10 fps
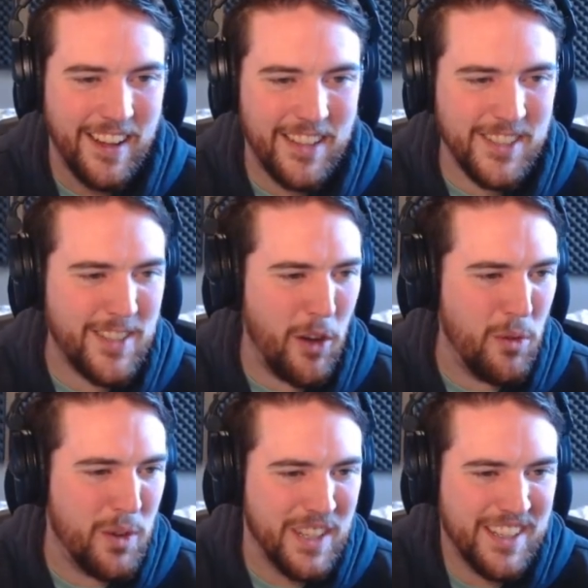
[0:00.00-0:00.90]
There's
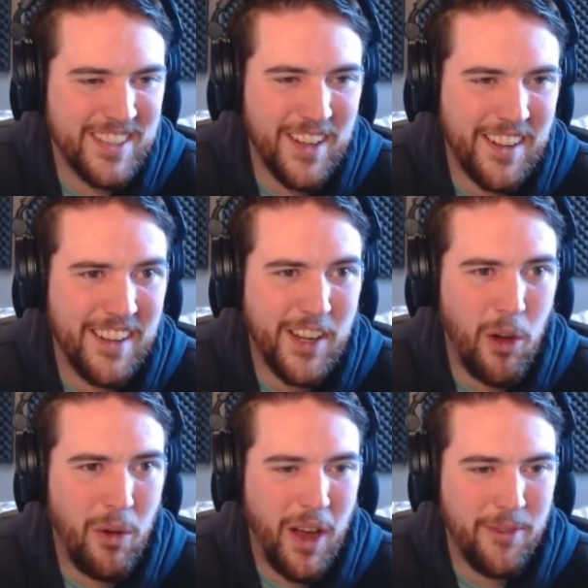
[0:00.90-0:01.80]
no, there's nothing to
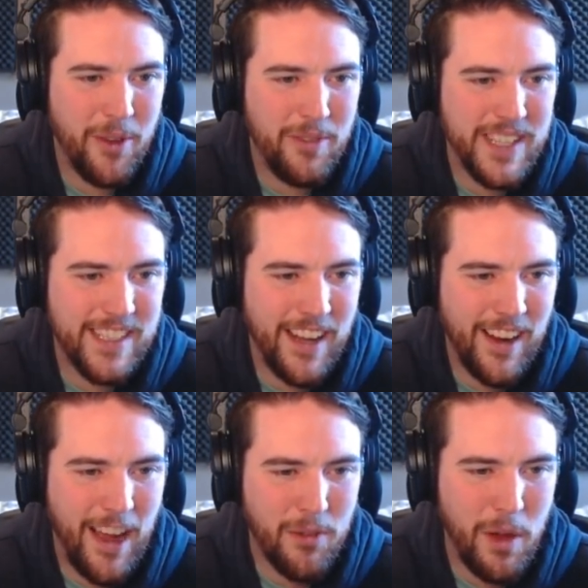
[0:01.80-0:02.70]
go off of, is
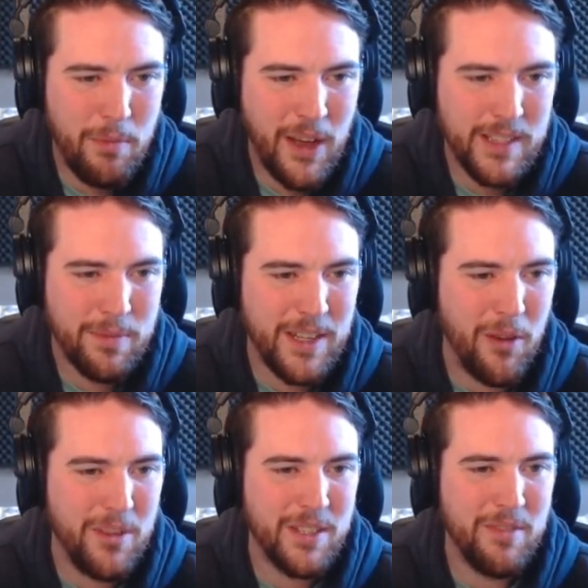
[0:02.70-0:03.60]
there? How do I possibly know
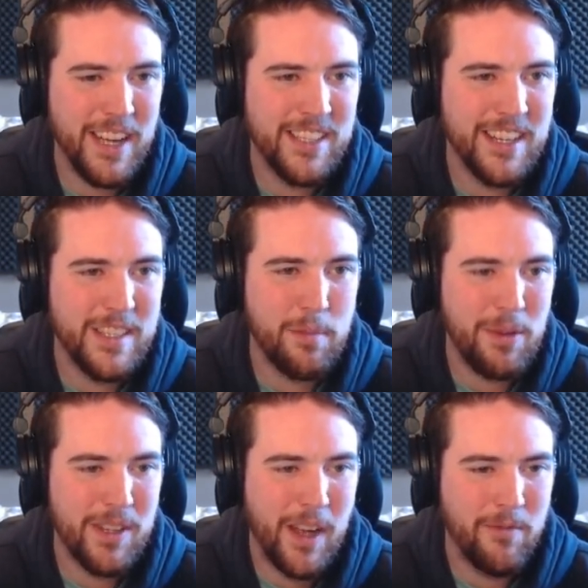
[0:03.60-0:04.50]
what direction it's
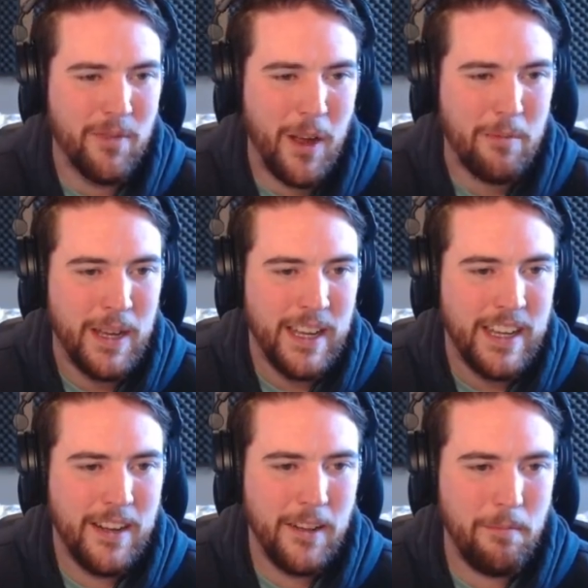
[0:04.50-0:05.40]
about to come from?
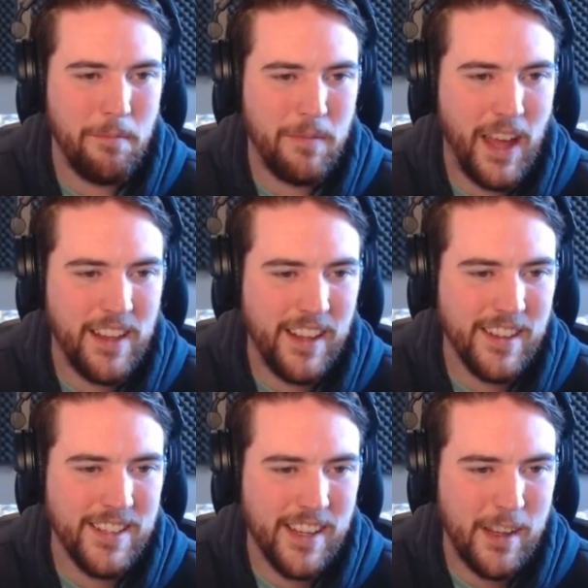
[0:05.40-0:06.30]
Uh, I think
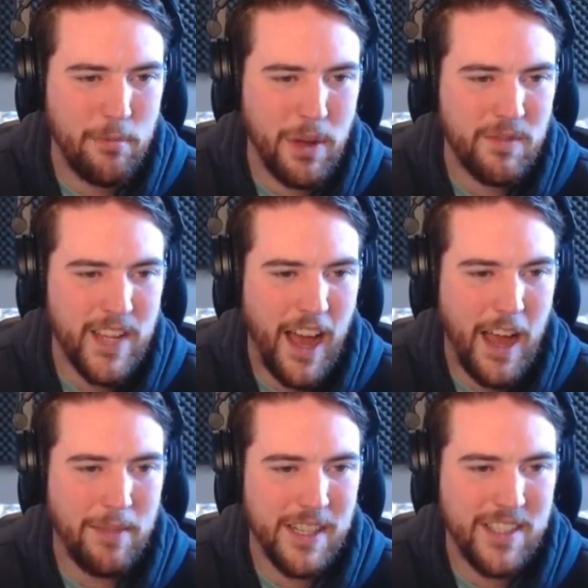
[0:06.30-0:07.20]
there's like a bit of
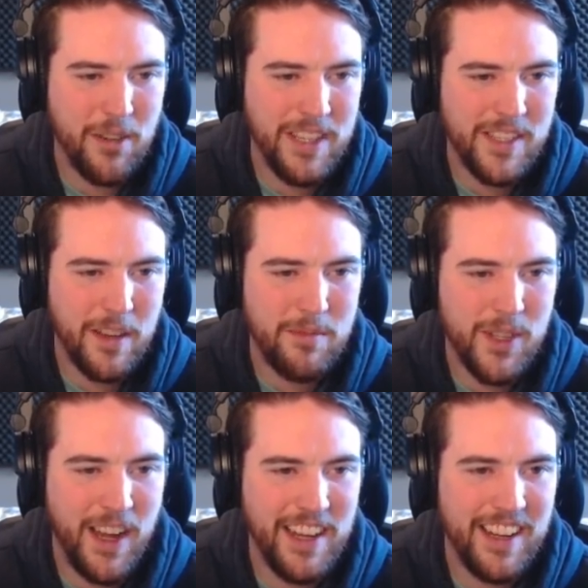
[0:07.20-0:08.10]
timing to it, so I'm
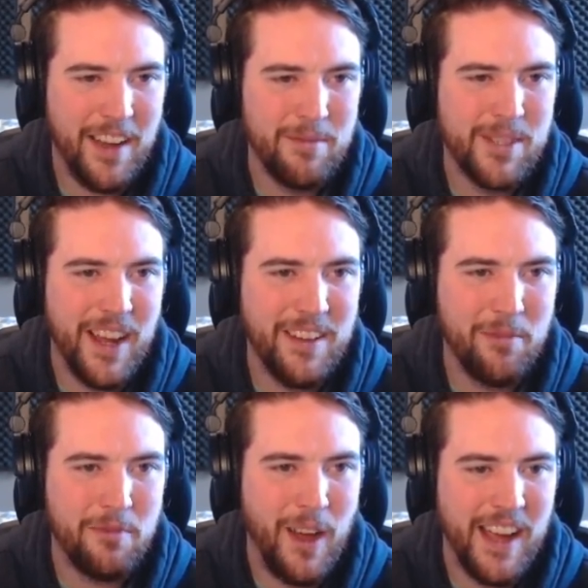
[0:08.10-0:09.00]
trying to, I'm trying to
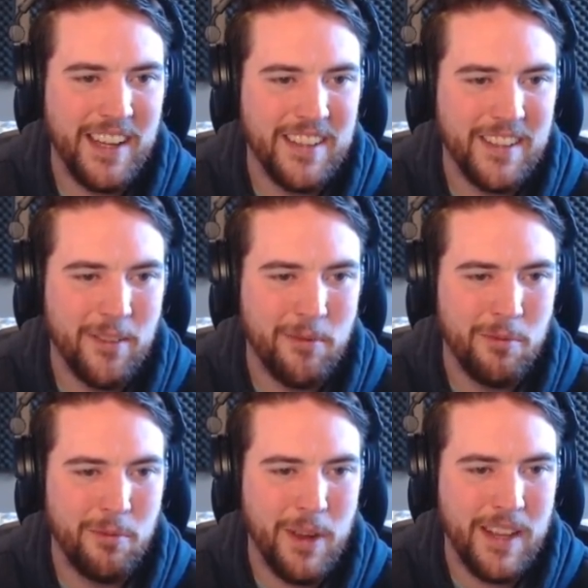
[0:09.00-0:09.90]
find the
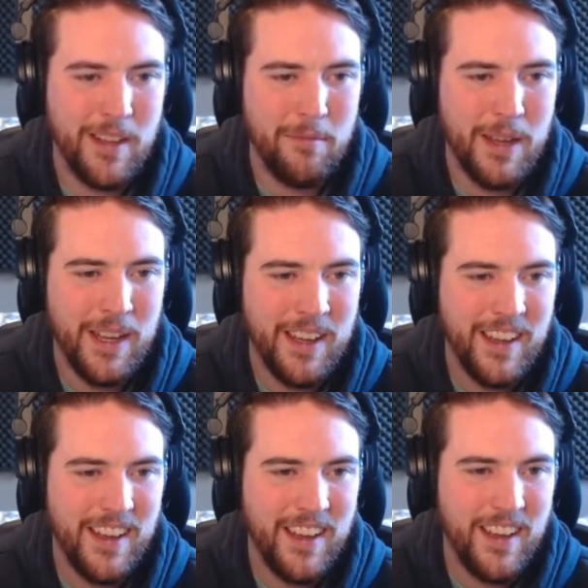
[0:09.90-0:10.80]
rhythm.
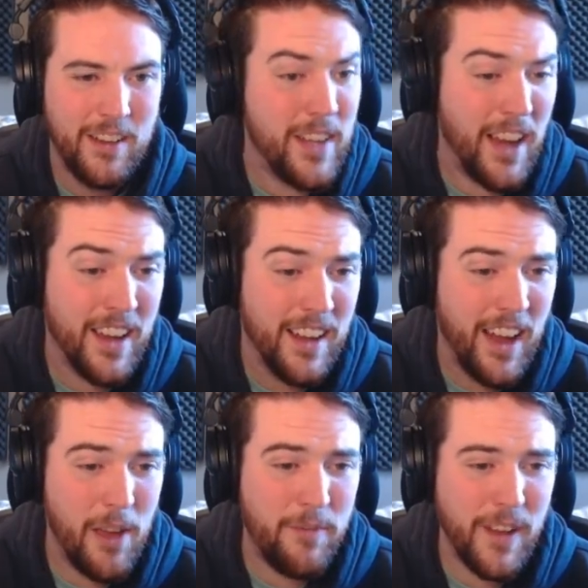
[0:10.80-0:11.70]
Duh,
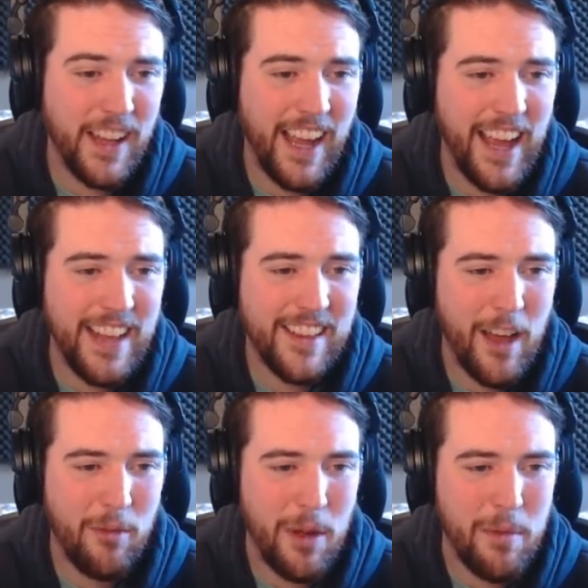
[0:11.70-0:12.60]
I felt like I hit
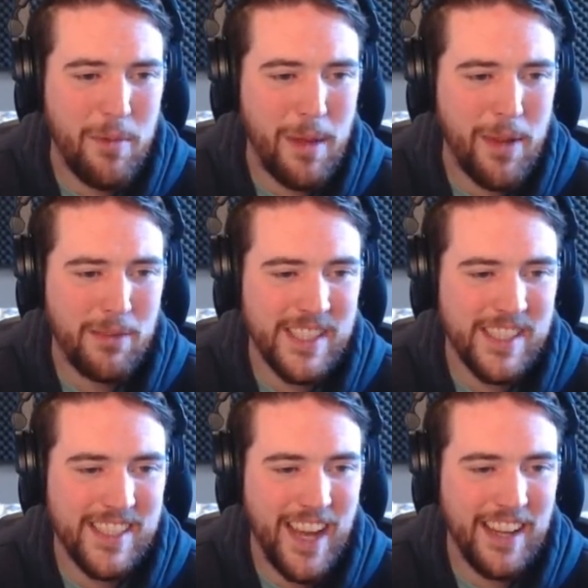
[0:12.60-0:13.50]
that one, but maybe I
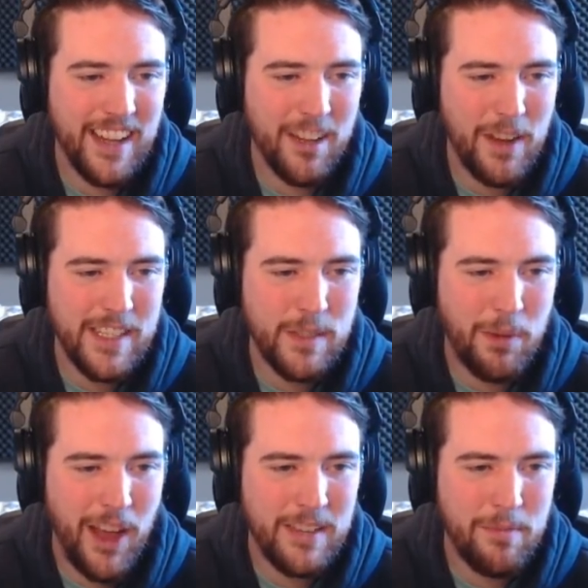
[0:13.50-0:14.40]
wasn't standing the right
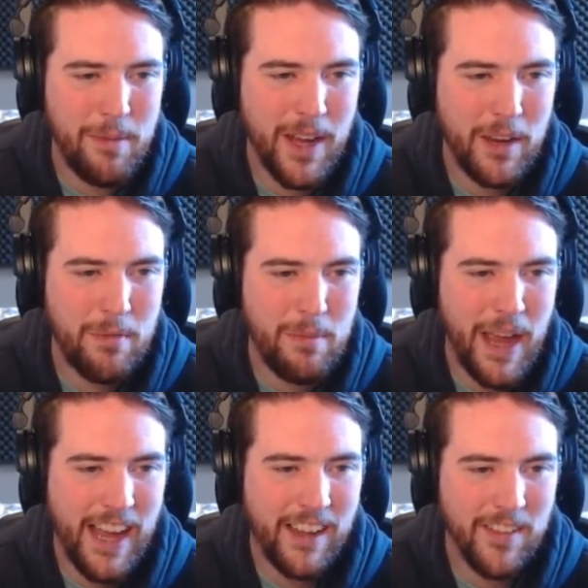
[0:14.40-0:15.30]
spot. Maybe I had to be
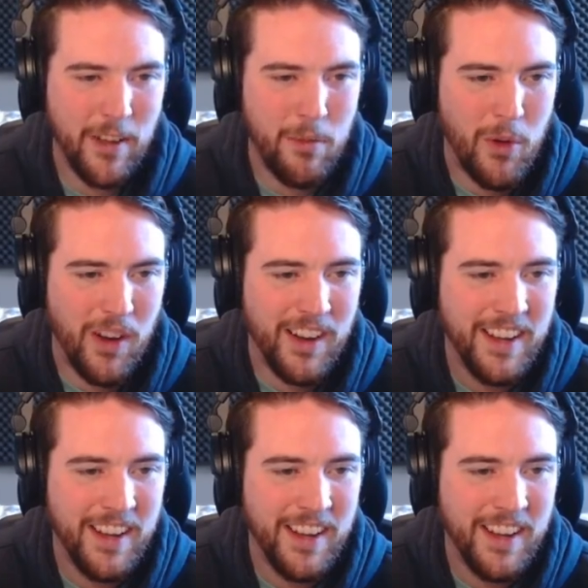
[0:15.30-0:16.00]
back a little more.